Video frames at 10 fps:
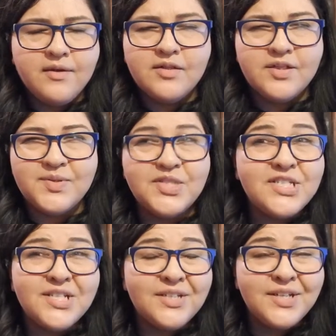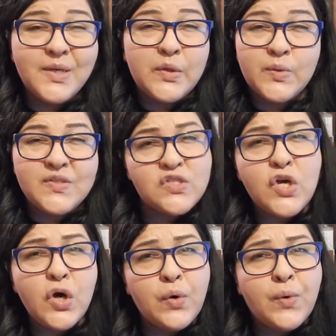there was just, it, there was
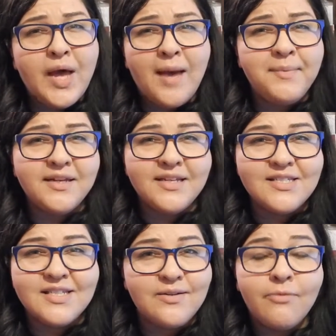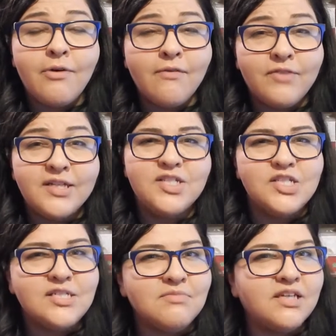no happiness and no conflict. It
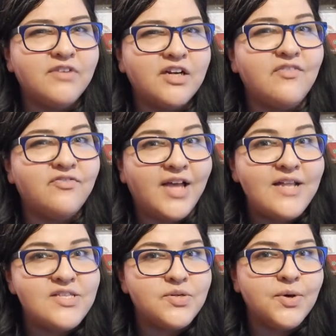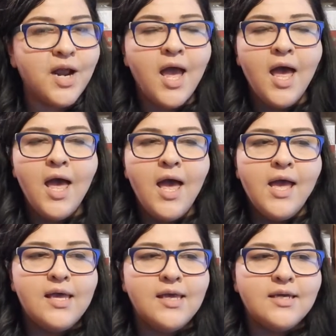just seemed like a very flat story.
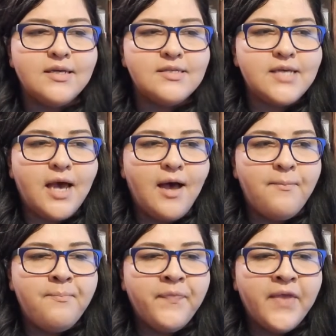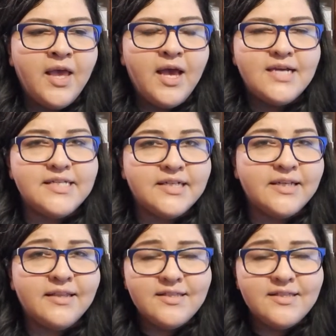And um, I didn't like the